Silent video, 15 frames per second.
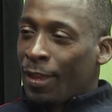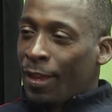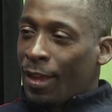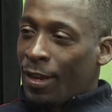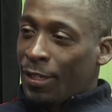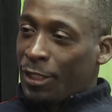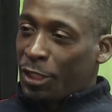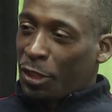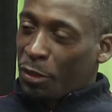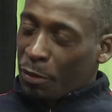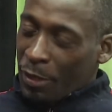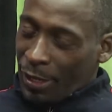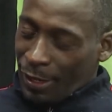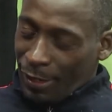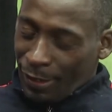And these
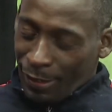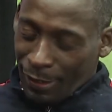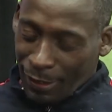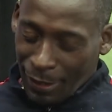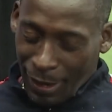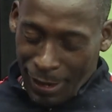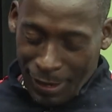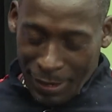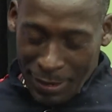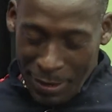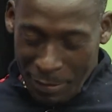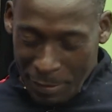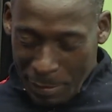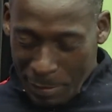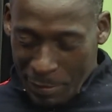three, I
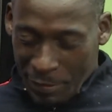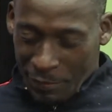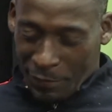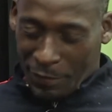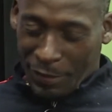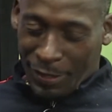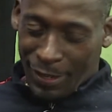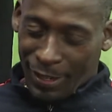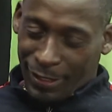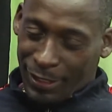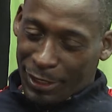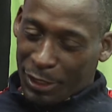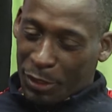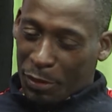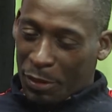can't forget,
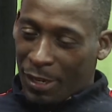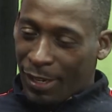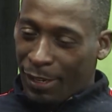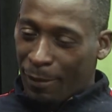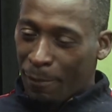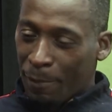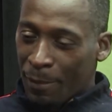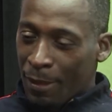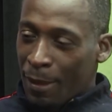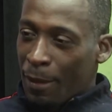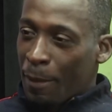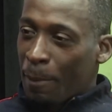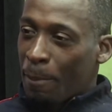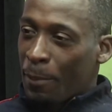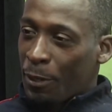these three
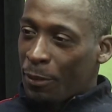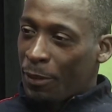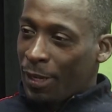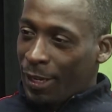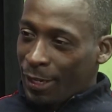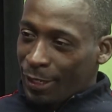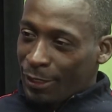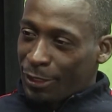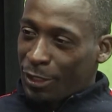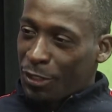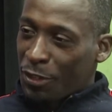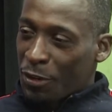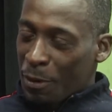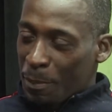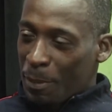middle-aged
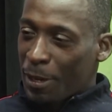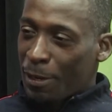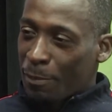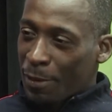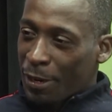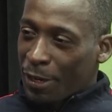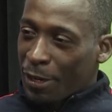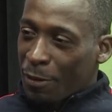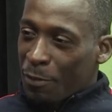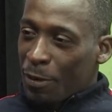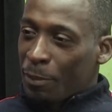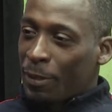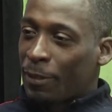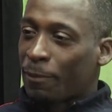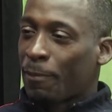European American
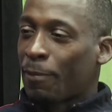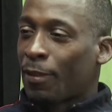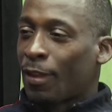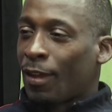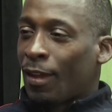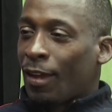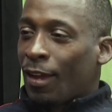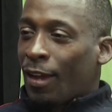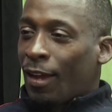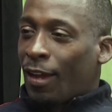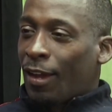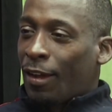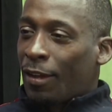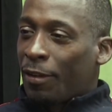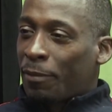women,
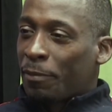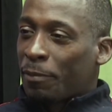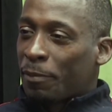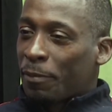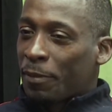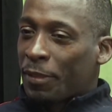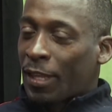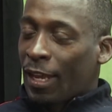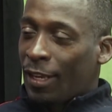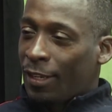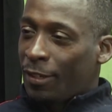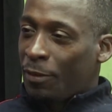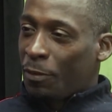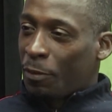they would